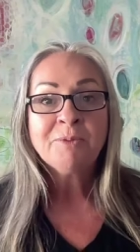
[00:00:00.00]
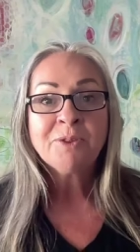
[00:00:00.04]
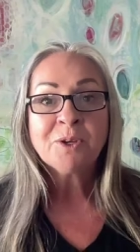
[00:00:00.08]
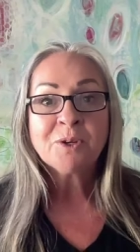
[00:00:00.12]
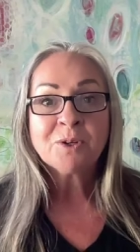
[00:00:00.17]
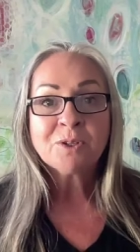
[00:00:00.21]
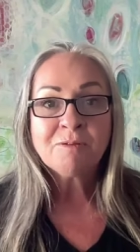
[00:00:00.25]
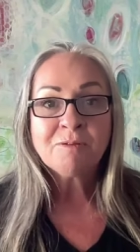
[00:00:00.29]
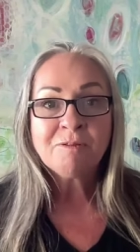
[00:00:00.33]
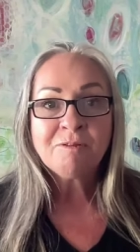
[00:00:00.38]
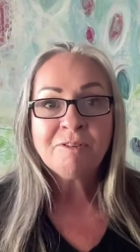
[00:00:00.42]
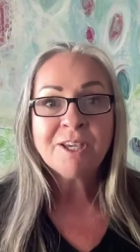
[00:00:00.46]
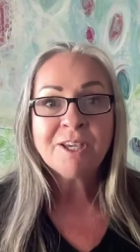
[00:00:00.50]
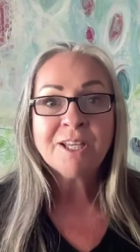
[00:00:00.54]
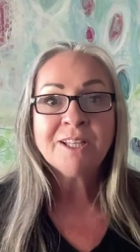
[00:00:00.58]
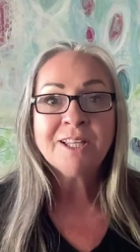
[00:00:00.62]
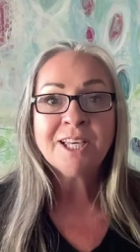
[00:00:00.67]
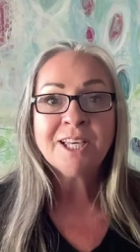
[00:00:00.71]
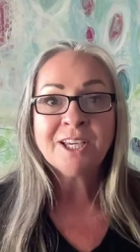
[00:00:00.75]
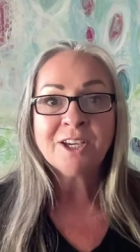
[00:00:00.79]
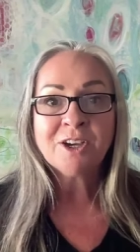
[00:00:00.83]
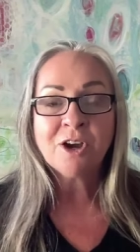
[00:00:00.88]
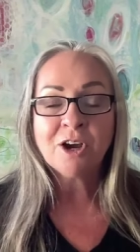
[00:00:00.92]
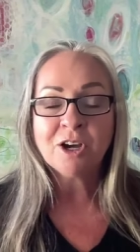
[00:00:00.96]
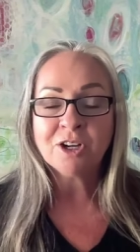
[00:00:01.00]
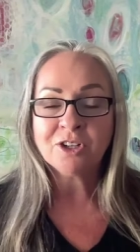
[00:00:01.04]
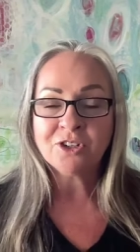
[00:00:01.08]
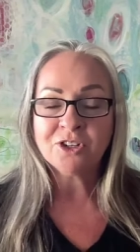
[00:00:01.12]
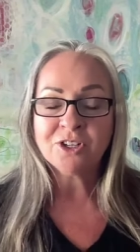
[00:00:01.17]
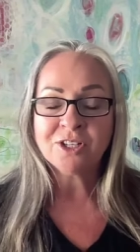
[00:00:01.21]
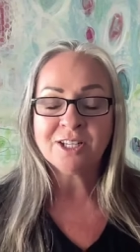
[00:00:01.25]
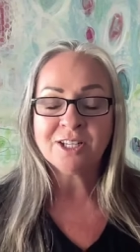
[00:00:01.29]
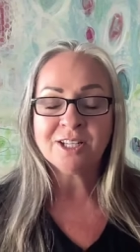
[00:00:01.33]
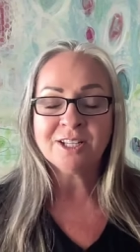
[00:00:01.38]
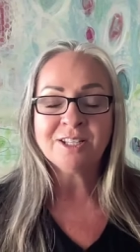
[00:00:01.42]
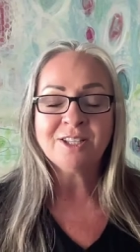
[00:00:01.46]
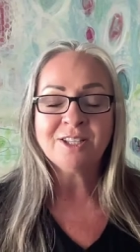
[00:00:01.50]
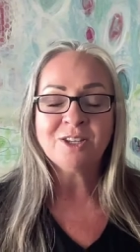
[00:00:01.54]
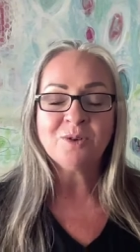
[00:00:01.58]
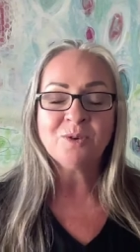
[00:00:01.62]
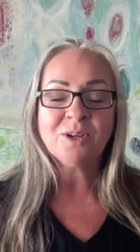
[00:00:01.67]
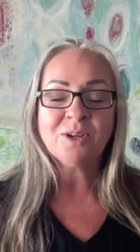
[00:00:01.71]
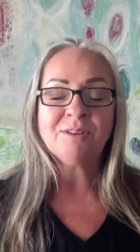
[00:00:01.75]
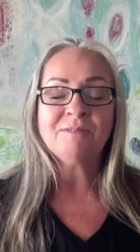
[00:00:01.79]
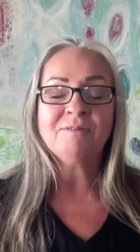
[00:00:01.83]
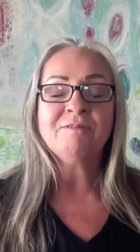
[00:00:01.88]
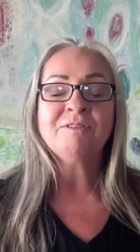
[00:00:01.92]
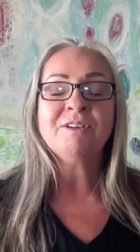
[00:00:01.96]
There's feeling consciousness. You
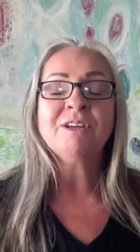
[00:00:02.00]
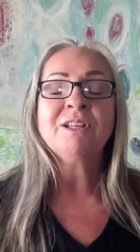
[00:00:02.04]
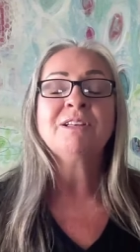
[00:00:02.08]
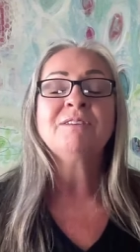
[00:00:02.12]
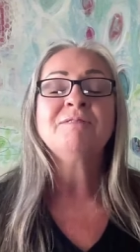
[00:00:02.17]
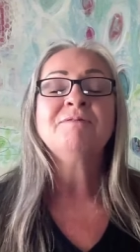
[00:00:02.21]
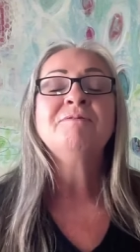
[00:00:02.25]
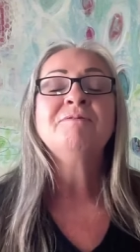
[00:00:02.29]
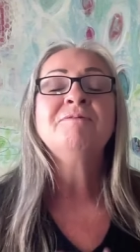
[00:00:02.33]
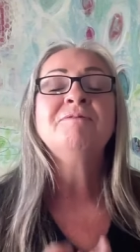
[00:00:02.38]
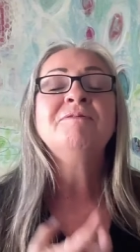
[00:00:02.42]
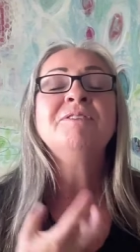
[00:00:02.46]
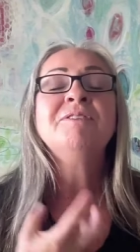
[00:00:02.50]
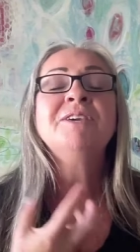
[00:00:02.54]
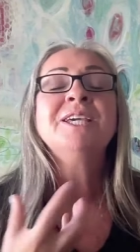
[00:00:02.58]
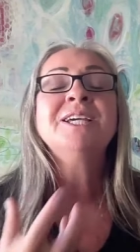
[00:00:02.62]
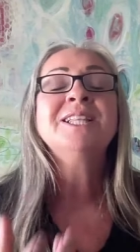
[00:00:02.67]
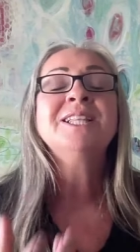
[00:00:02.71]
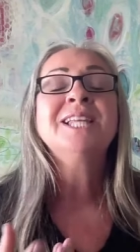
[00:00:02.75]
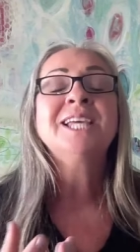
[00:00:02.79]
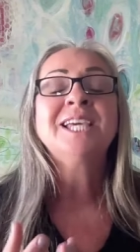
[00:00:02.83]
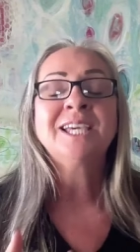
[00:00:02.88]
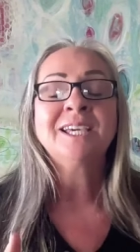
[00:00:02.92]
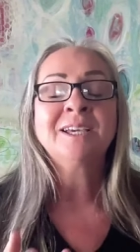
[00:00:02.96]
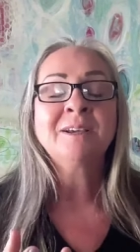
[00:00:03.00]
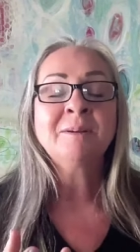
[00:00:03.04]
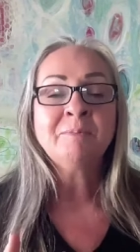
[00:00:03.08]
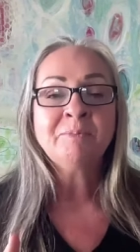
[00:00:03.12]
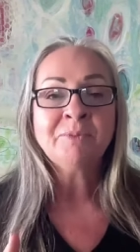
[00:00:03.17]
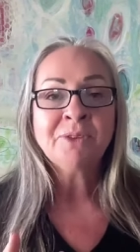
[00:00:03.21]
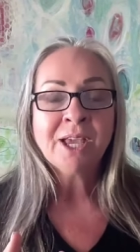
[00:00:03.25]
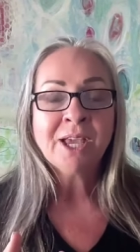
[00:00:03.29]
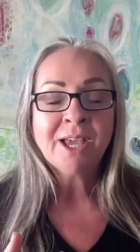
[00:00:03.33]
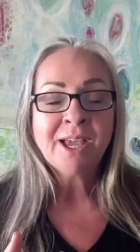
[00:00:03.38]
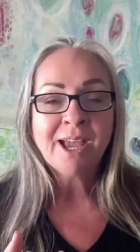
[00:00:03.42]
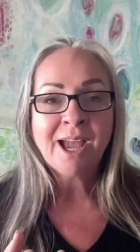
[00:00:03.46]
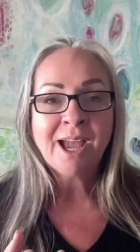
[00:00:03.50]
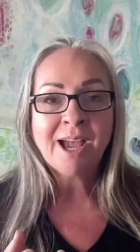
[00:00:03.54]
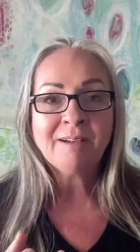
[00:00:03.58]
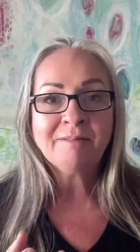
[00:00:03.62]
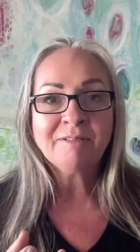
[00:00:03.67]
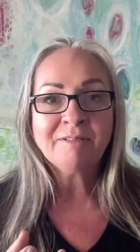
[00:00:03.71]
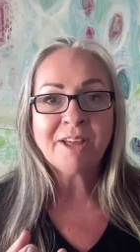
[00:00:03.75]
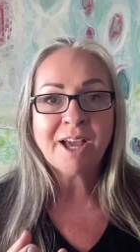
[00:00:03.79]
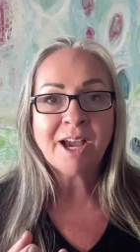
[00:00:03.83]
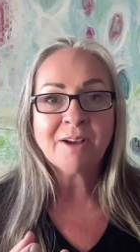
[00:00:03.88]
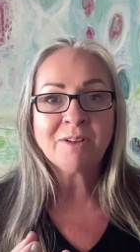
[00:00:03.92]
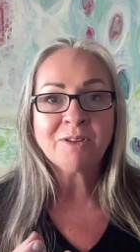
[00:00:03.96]
can feel a feeling,
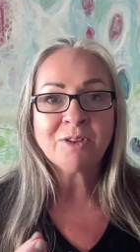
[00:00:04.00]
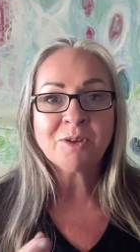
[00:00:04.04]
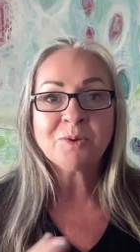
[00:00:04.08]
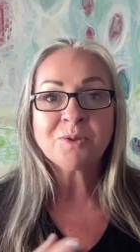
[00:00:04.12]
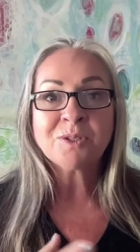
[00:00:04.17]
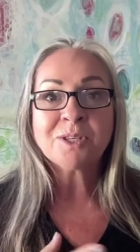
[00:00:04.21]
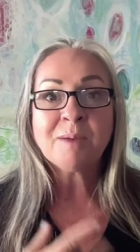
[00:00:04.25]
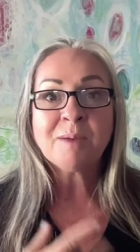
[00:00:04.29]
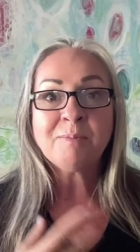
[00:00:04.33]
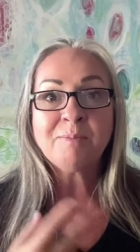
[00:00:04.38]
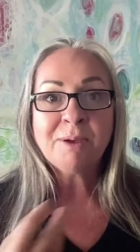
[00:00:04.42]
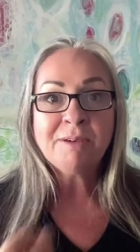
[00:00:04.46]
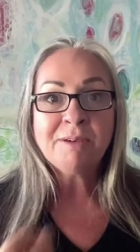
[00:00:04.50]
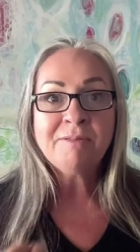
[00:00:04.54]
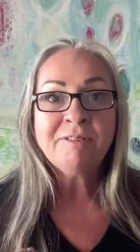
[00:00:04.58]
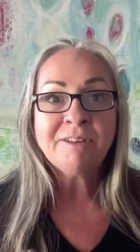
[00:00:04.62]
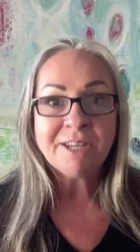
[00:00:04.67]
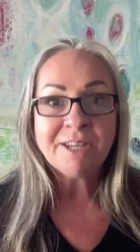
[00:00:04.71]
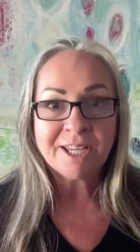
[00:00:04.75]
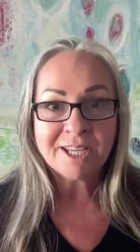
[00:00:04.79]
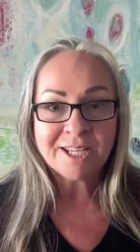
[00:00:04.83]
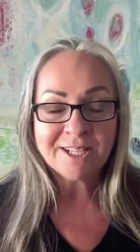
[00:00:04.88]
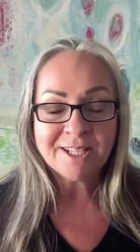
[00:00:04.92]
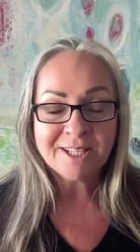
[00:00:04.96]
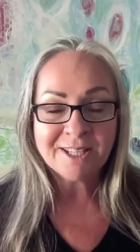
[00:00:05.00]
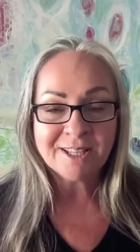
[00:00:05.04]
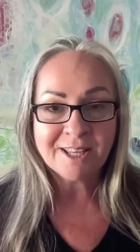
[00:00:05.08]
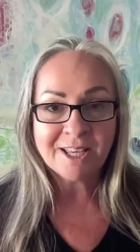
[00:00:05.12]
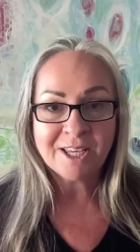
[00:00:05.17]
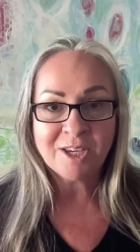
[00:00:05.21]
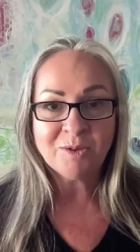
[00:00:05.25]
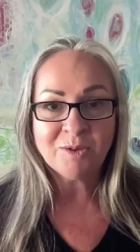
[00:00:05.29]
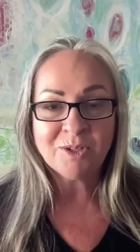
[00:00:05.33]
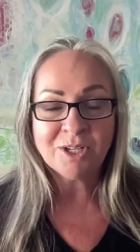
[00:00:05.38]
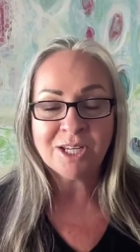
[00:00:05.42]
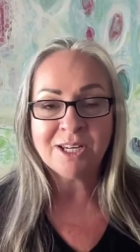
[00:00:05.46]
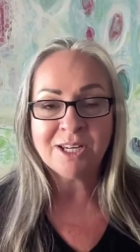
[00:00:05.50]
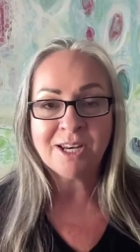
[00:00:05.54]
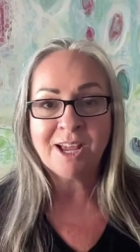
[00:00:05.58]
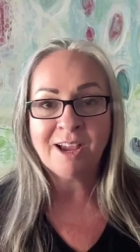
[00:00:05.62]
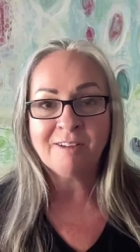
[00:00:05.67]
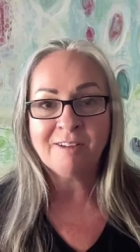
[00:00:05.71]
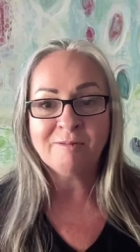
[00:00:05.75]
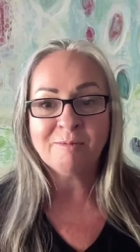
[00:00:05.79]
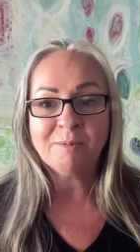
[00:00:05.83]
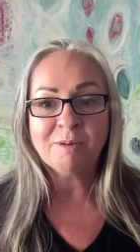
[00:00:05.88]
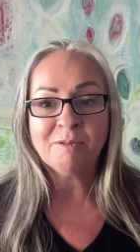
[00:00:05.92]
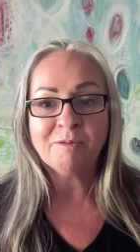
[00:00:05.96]
have that those epiphanies that you didn't
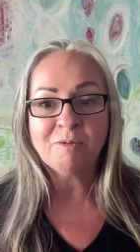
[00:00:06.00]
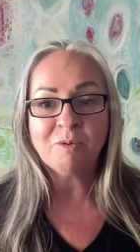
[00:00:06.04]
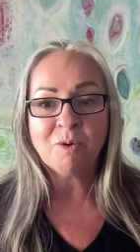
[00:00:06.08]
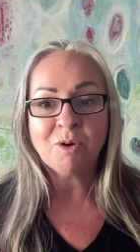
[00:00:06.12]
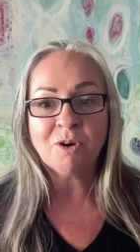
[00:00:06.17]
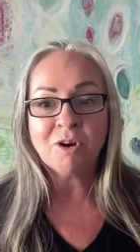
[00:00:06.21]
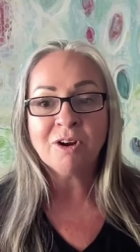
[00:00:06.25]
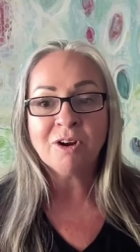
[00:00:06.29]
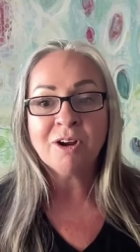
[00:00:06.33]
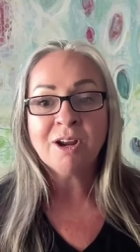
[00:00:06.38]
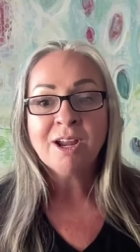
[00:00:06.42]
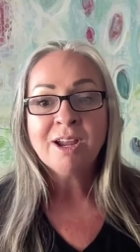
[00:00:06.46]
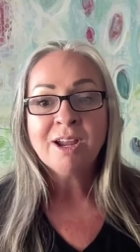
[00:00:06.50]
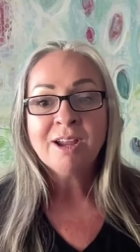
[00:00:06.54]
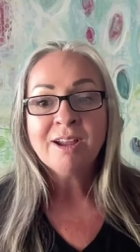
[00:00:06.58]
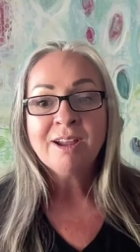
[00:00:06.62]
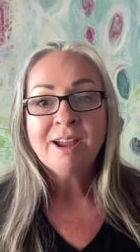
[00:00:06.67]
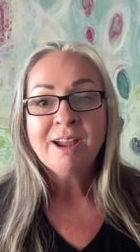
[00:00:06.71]
have before.